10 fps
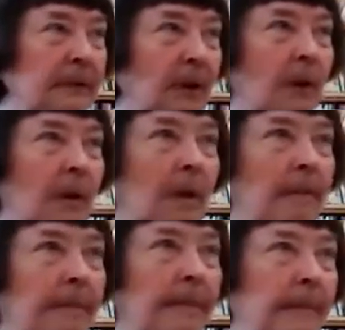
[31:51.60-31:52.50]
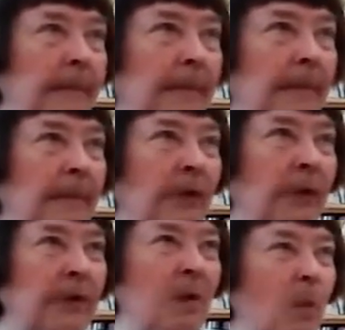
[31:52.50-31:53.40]

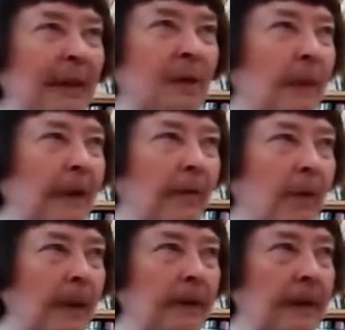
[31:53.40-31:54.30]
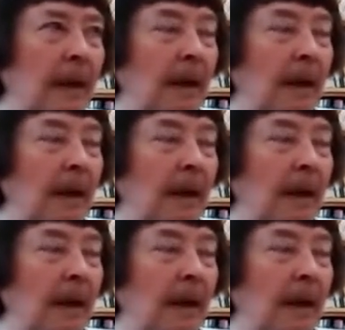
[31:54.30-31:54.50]
13 weeks, whatever it was,